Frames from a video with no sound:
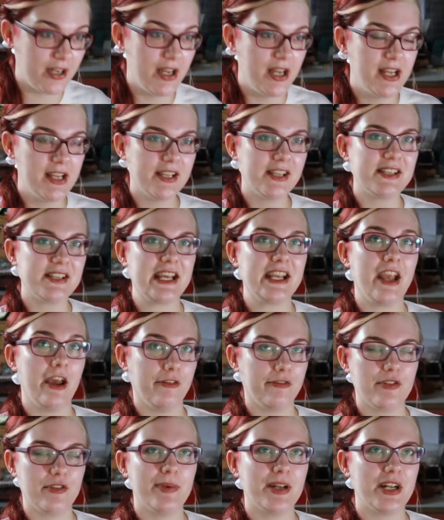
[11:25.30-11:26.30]
because like
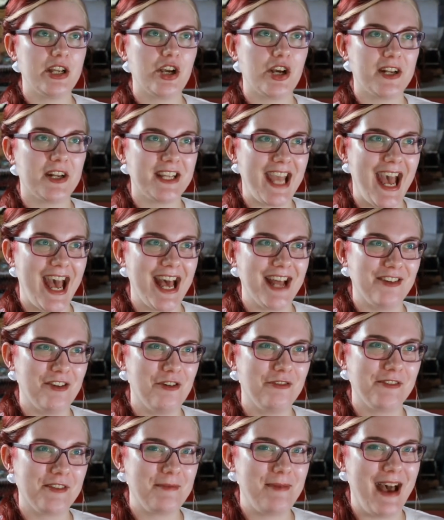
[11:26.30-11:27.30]
everybody got a cat
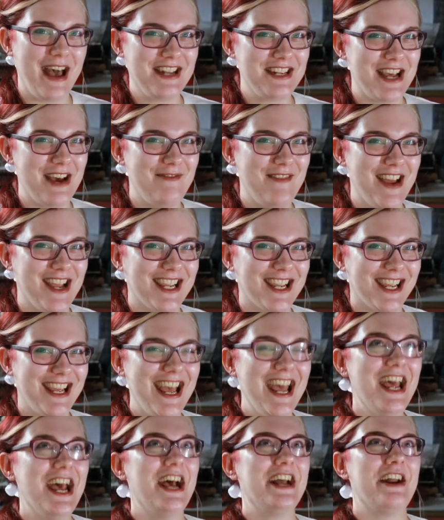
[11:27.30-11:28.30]
over the pandemic
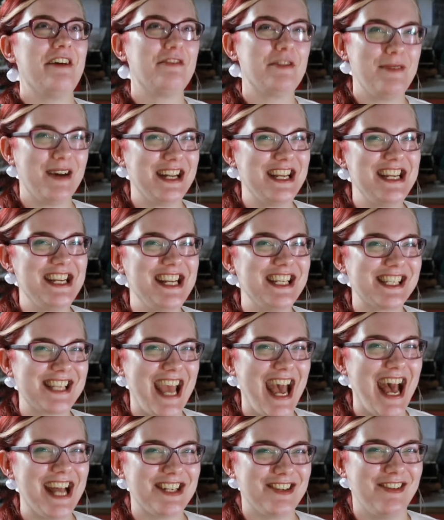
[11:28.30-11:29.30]
and everybody needs
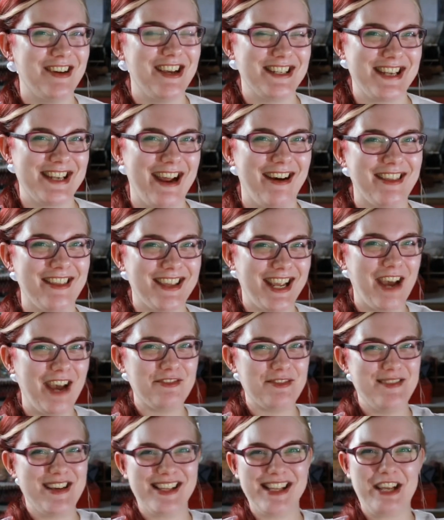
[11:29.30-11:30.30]
cat toys now. I think I have to
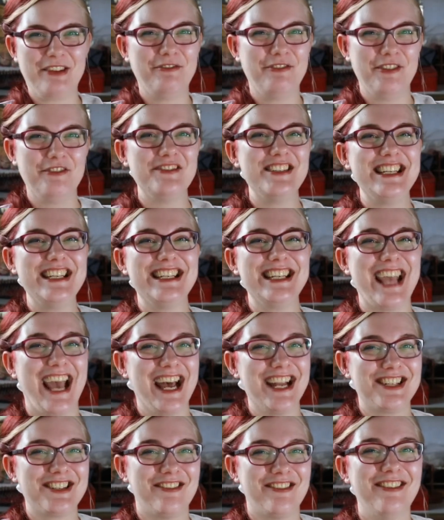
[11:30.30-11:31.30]
make like 15
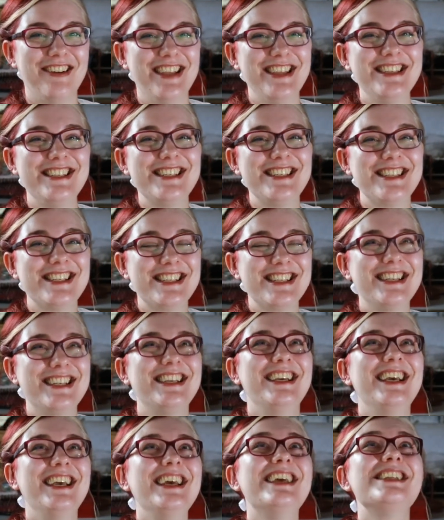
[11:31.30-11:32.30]
cat toys.
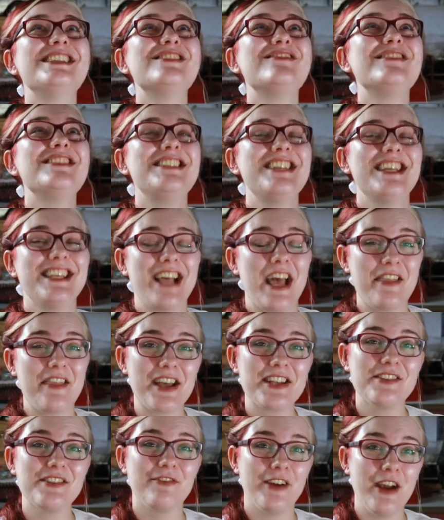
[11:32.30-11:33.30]
It's ridiculous.
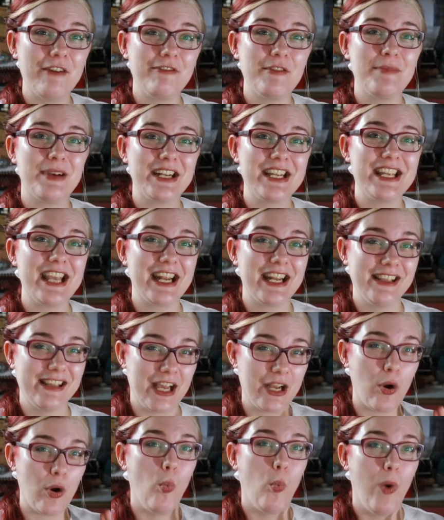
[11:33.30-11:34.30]
That's for everybody getting like
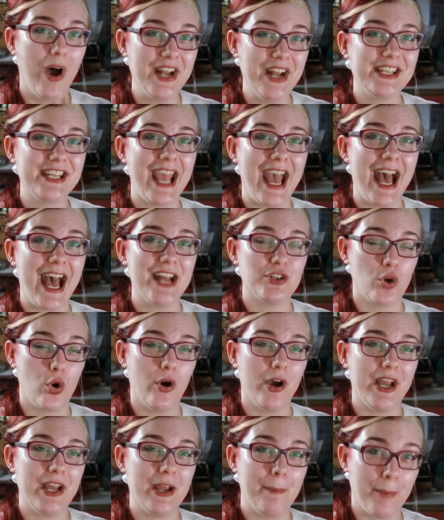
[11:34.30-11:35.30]
one cat
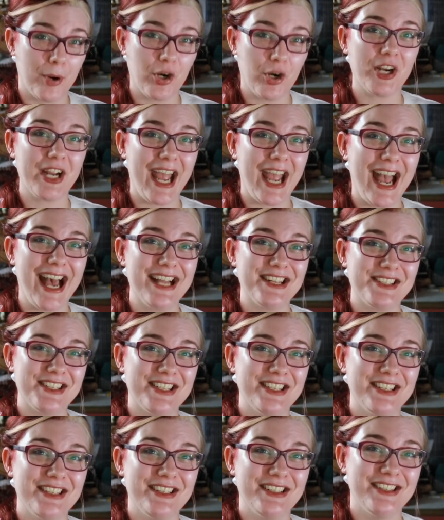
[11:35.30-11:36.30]
toy per cat.
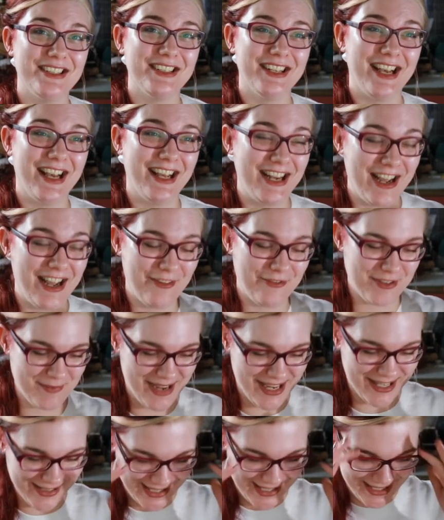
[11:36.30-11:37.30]
I have to
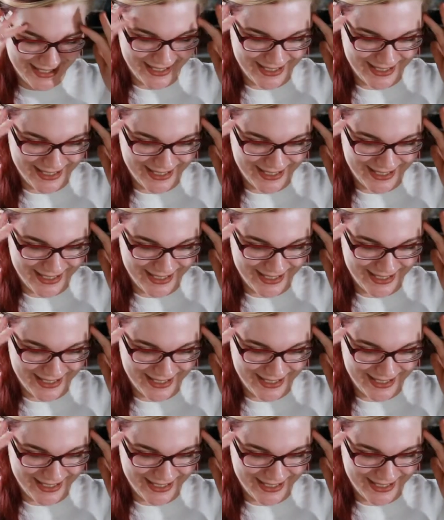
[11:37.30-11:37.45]
make like